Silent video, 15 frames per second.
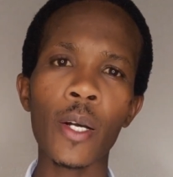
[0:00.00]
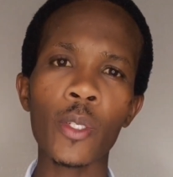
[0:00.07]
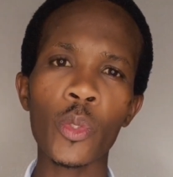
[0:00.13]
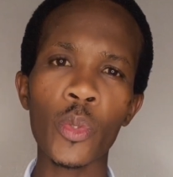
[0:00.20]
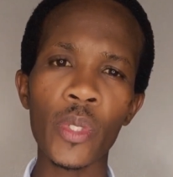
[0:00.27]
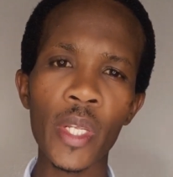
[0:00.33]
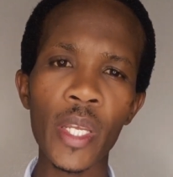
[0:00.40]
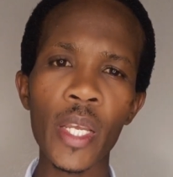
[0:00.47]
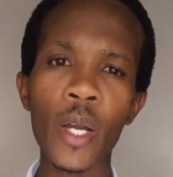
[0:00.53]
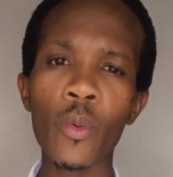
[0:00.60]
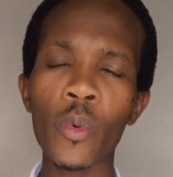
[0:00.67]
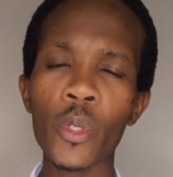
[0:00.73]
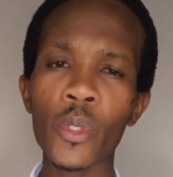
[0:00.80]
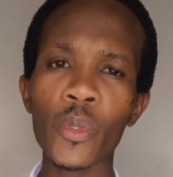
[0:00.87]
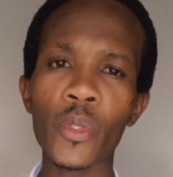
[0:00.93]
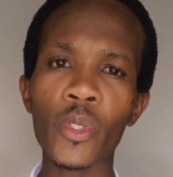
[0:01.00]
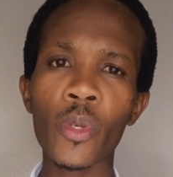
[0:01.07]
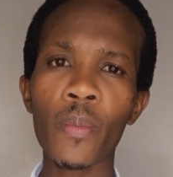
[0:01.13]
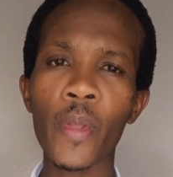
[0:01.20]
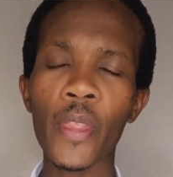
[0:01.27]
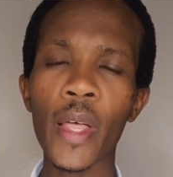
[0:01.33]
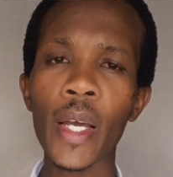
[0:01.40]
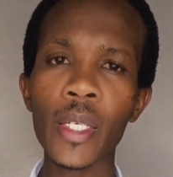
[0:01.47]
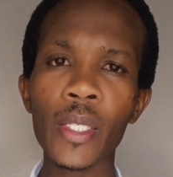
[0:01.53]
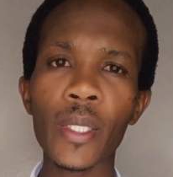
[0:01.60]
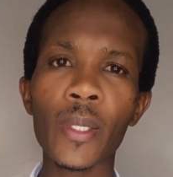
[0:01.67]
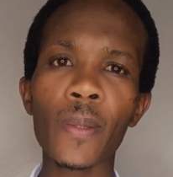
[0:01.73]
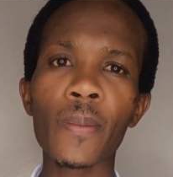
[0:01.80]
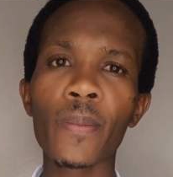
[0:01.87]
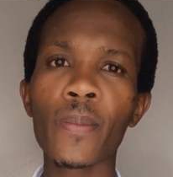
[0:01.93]
Today I want to stop at that.
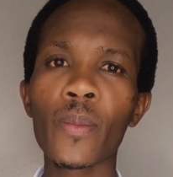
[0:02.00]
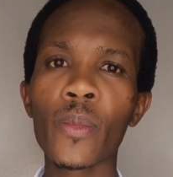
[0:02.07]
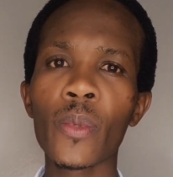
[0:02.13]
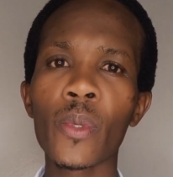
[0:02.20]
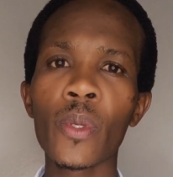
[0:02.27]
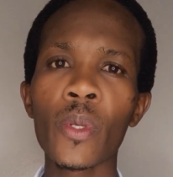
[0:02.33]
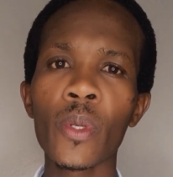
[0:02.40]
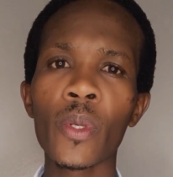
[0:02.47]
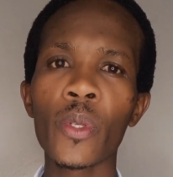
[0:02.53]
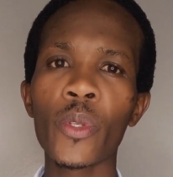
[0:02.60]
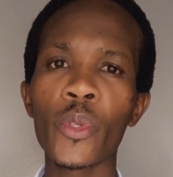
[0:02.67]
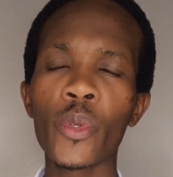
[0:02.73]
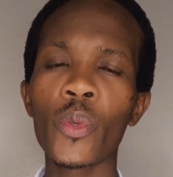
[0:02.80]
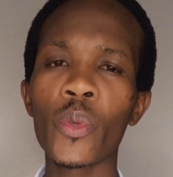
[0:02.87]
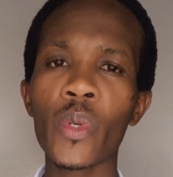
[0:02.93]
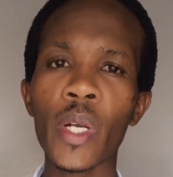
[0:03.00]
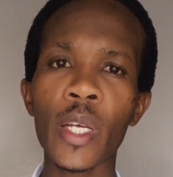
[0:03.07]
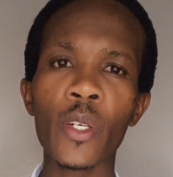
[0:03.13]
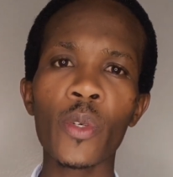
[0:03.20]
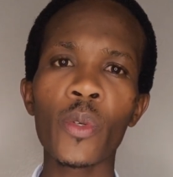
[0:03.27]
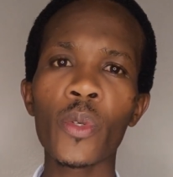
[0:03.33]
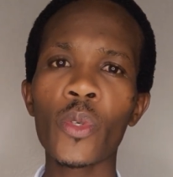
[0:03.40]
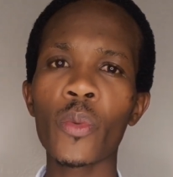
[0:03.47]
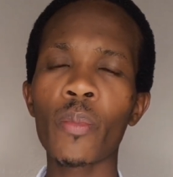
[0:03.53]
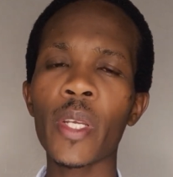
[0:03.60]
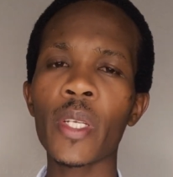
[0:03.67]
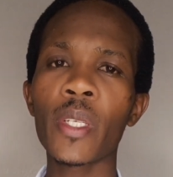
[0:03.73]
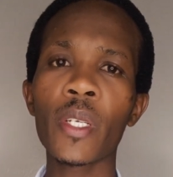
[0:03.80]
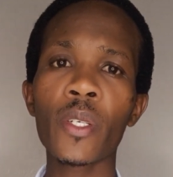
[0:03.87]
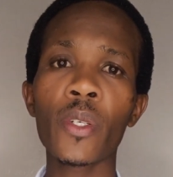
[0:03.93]
You can go to my
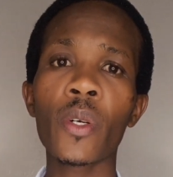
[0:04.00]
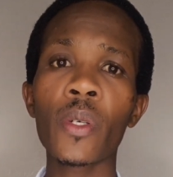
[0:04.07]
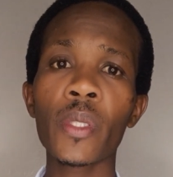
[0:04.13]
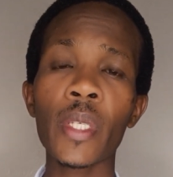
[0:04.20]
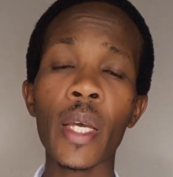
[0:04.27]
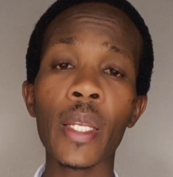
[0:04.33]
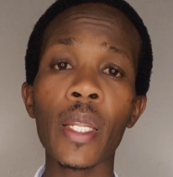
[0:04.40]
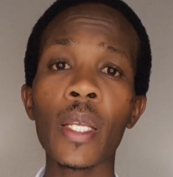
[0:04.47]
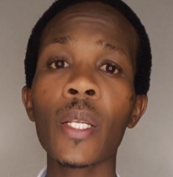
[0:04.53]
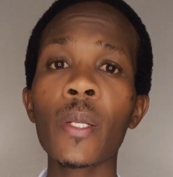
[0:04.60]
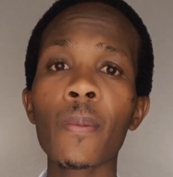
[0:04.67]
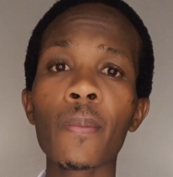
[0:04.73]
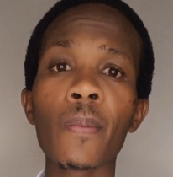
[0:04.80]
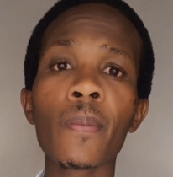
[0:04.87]
TikTok channel